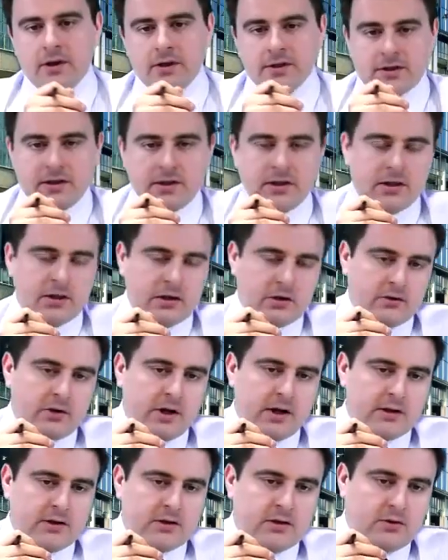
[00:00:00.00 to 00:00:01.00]
is the
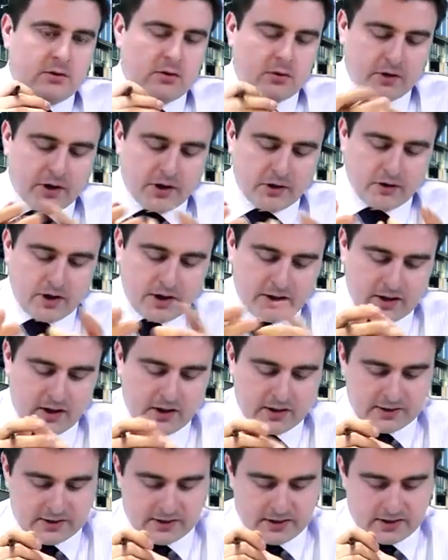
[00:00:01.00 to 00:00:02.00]
correct or incorrect
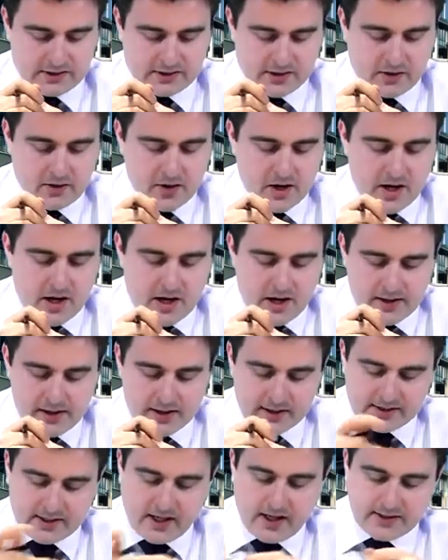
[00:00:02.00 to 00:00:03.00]
answer. So in
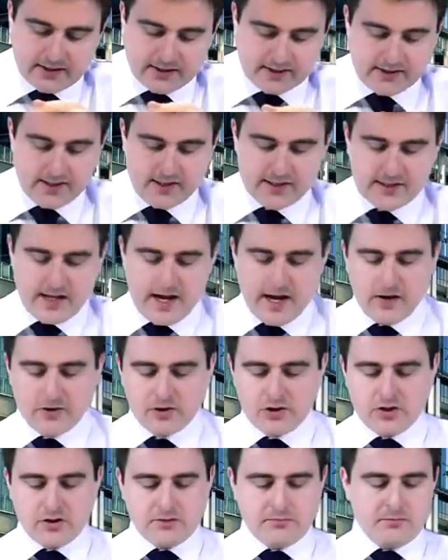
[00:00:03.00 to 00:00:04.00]
this case it says, how
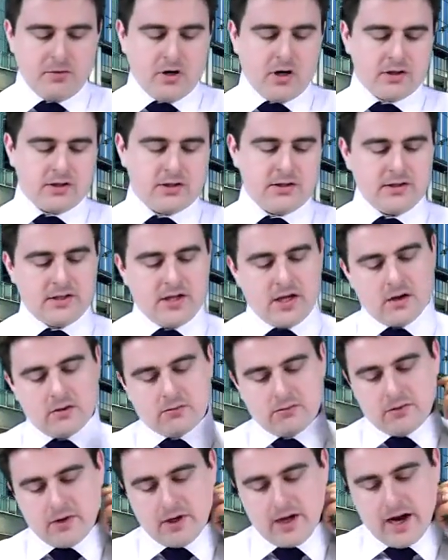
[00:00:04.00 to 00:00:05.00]
should Martindale
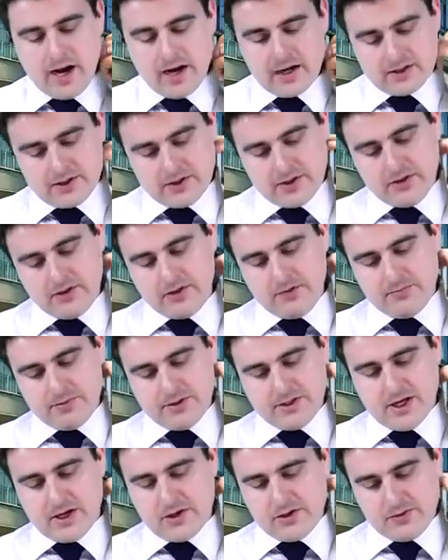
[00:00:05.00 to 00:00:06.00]
react to
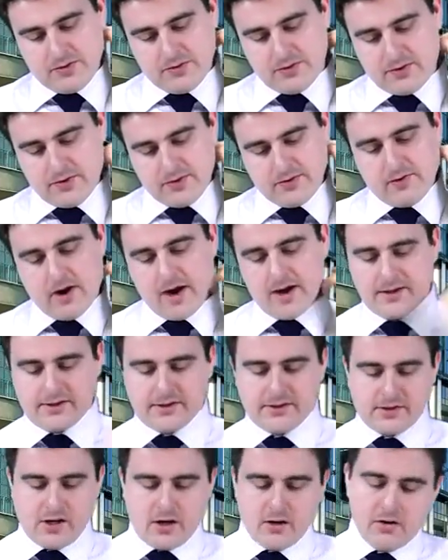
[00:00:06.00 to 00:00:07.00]
potential threats?
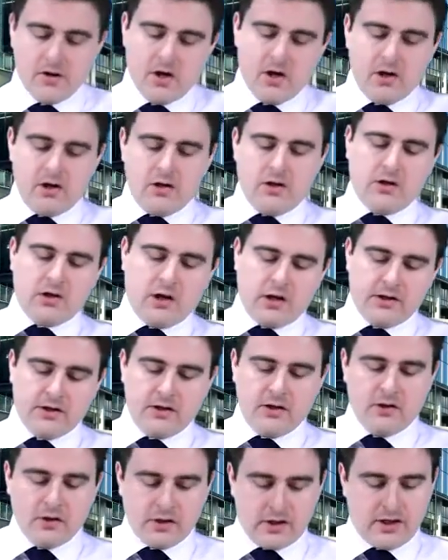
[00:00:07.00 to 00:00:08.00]
So you're kind of
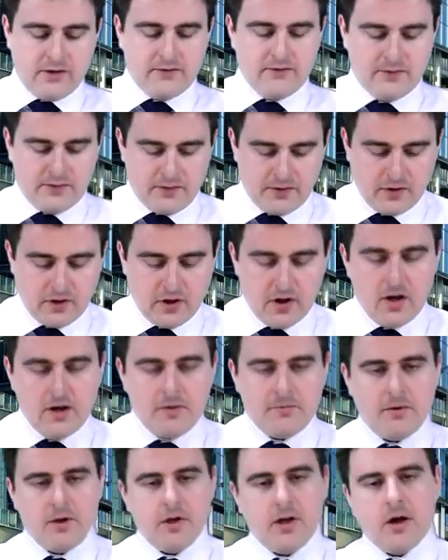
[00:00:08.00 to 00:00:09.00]
looking for,
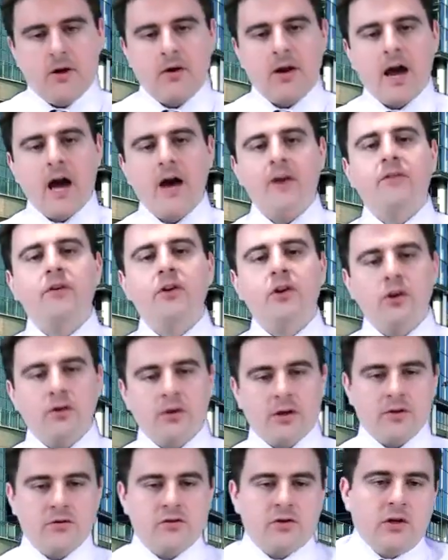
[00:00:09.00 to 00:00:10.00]
you know, an avenue,
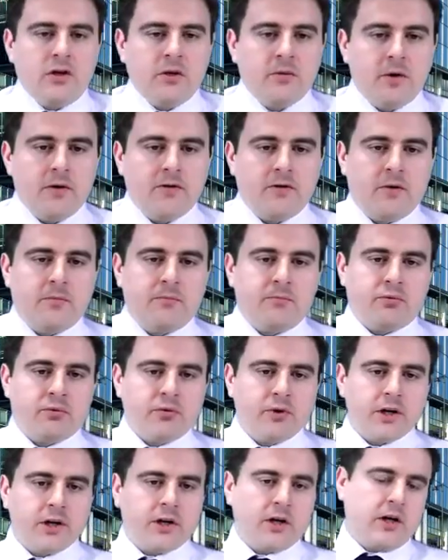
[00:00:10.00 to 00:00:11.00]
gives you a little bit of a
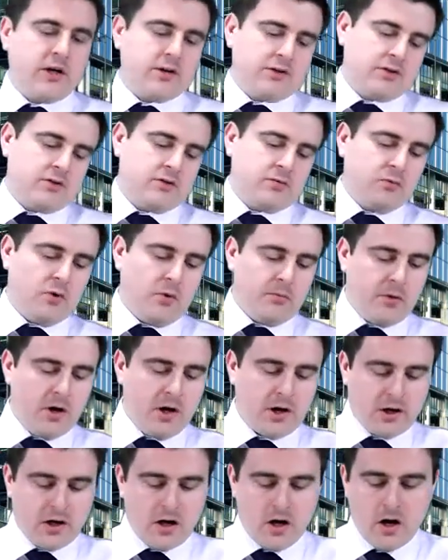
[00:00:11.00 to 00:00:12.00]
precursor as to what
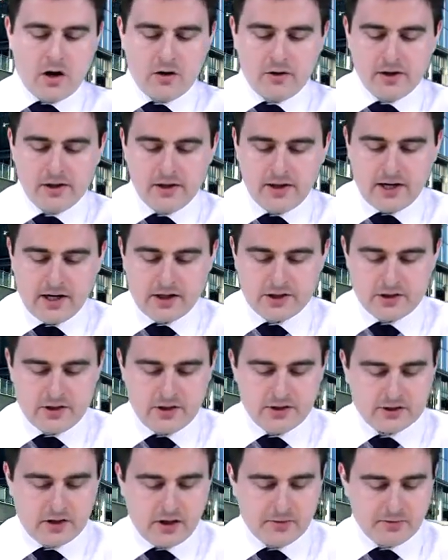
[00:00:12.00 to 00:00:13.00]
might occur in the
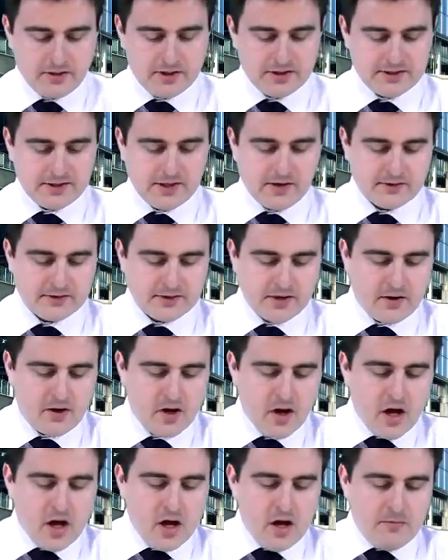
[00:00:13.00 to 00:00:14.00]
actual example itself. So
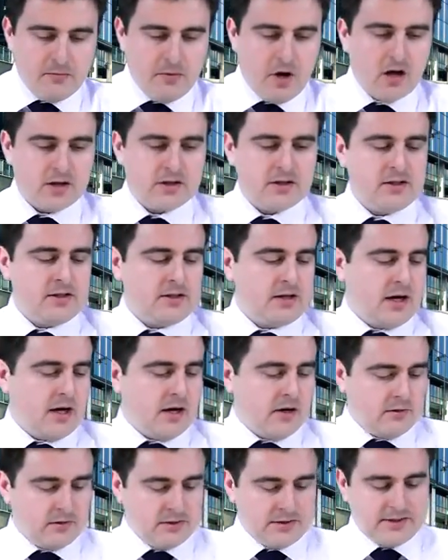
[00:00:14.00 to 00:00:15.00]

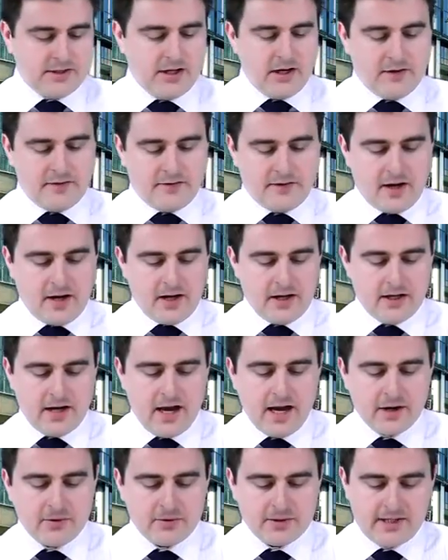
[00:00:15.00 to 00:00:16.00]
Martindale, CFA,
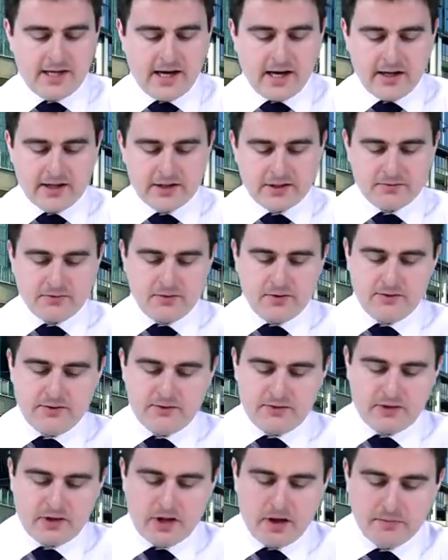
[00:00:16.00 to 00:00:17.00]
equity analyst
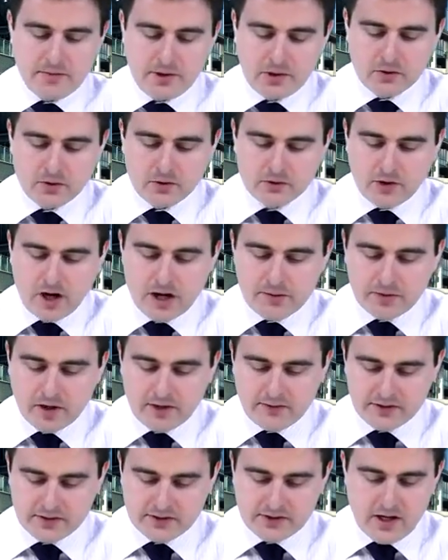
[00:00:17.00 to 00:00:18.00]
with a company called Gray
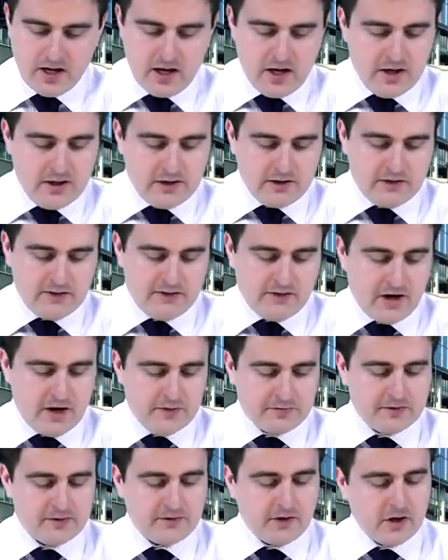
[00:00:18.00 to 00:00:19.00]
Brothers,
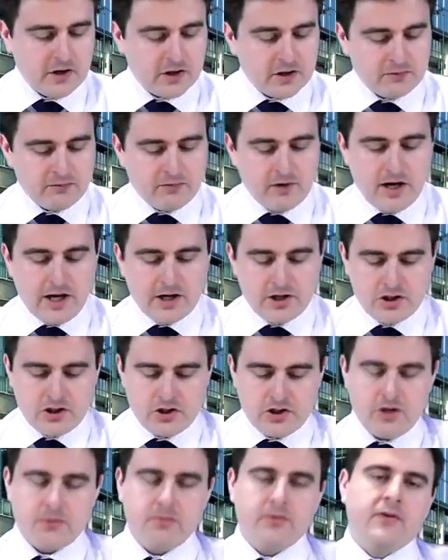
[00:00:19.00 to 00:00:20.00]
developed a very good
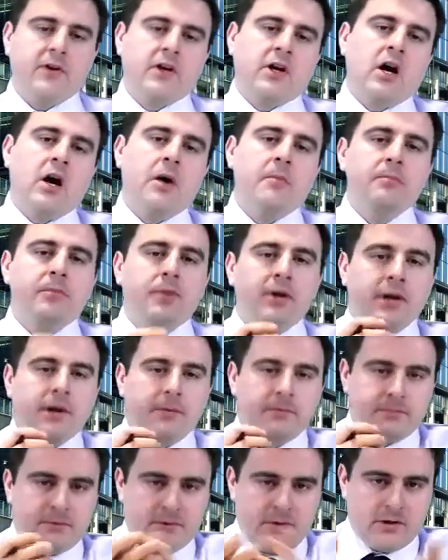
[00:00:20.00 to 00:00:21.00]
relationship with a
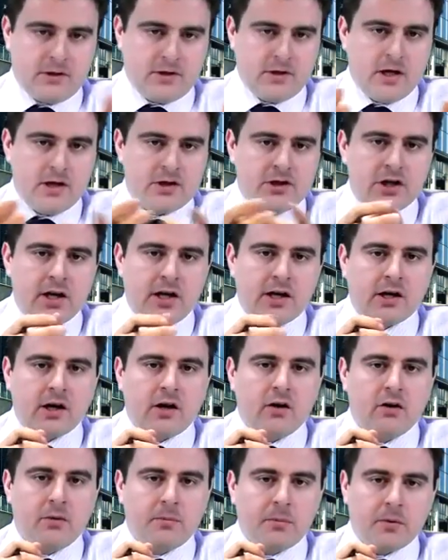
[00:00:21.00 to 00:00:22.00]
company, their
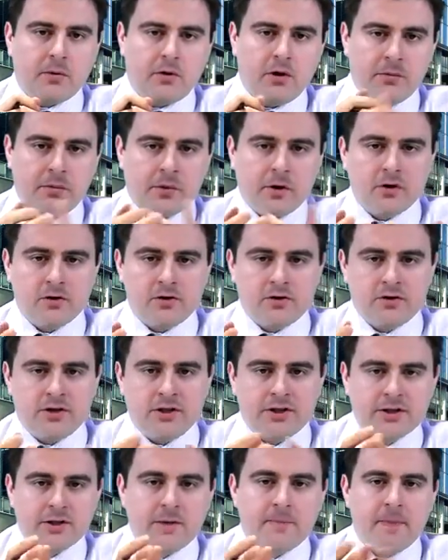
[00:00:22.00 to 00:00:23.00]
Jellicoe
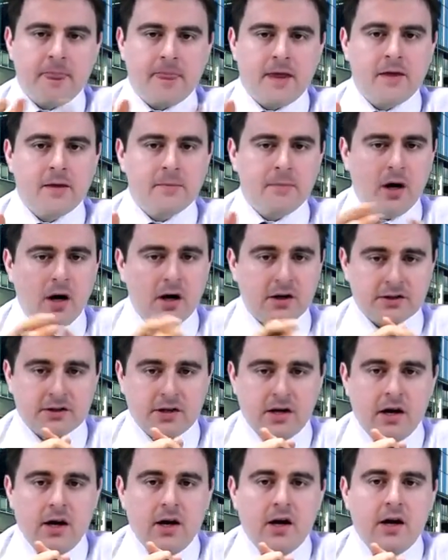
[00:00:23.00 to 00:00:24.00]
Laboratories, in the past.